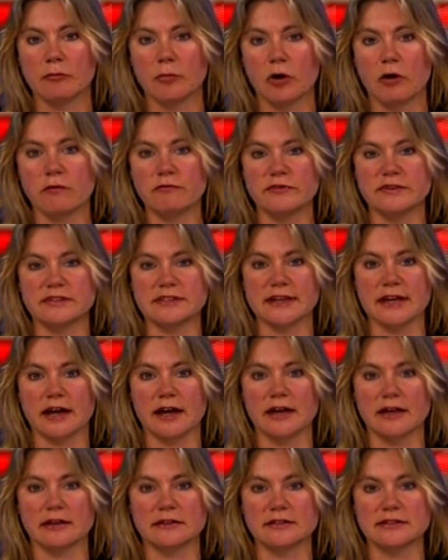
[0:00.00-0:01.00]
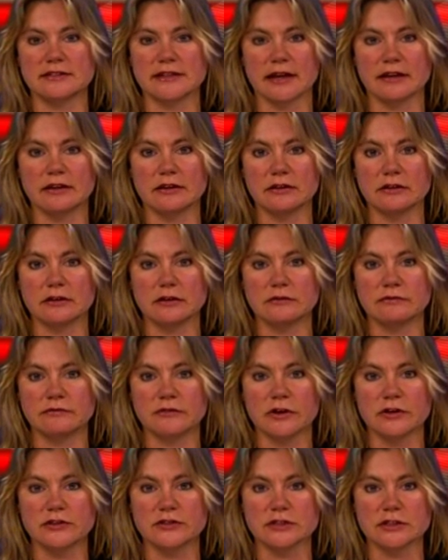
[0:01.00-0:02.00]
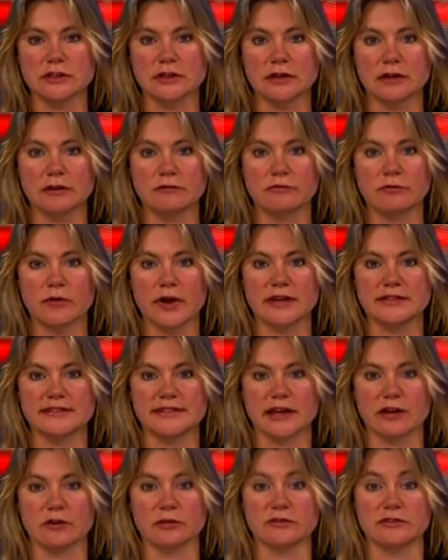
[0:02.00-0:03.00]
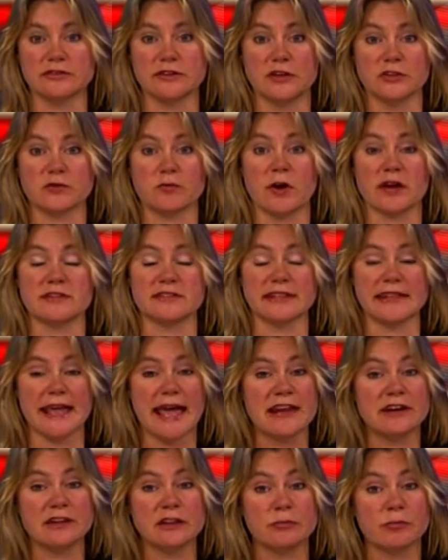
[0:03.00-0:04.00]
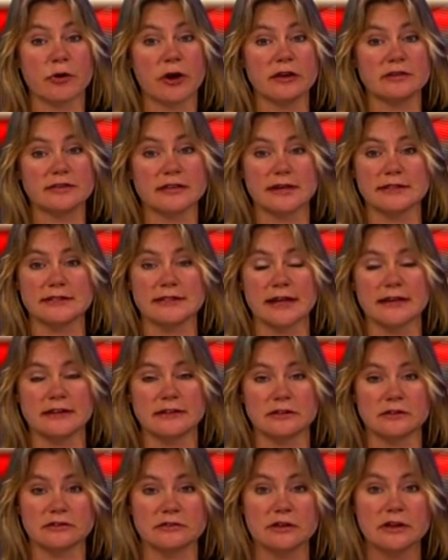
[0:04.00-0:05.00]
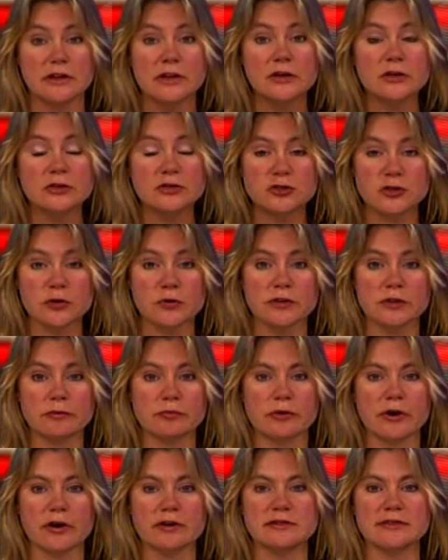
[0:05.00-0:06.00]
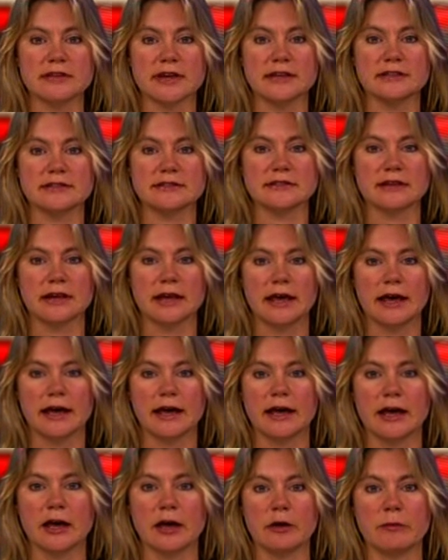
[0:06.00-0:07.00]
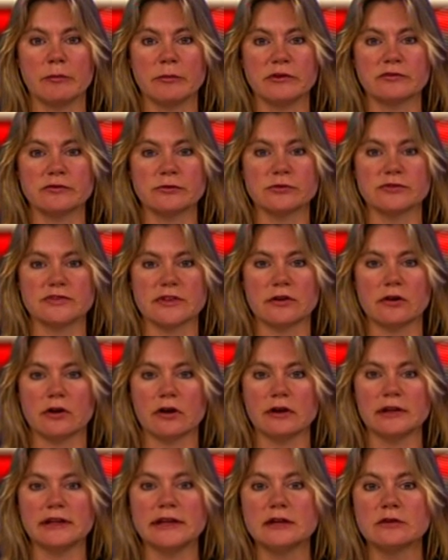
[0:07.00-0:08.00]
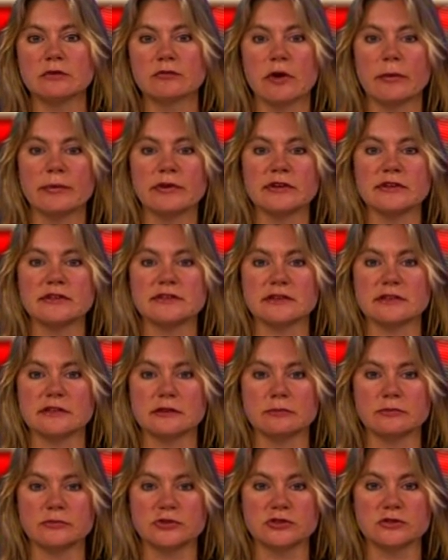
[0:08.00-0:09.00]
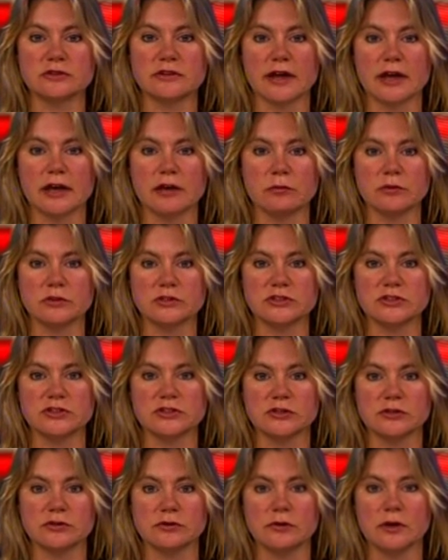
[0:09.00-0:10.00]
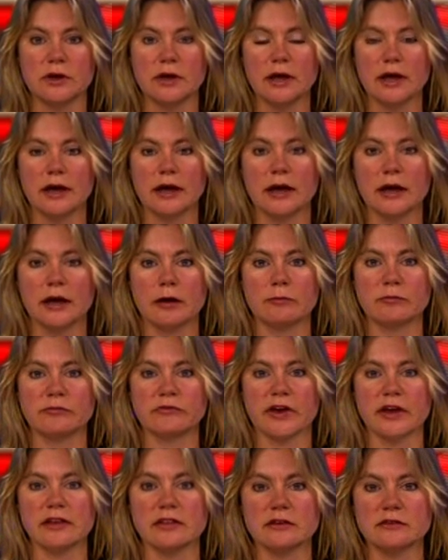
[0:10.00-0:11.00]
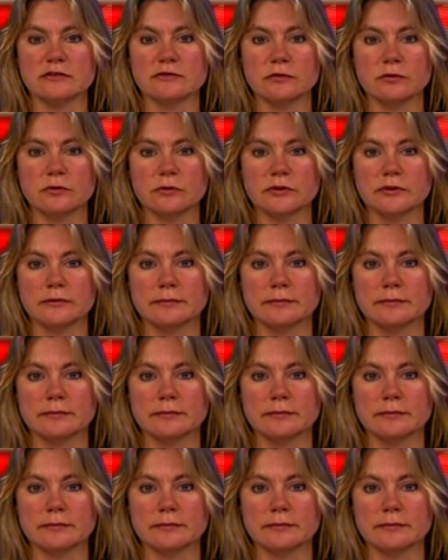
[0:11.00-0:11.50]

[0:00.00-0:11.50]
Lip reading: Obviously, I understand that Virgin have raised their concerns right at the end of the process. They didn't during the process. And of course, there are legal remedies to them should they wish to take those forward.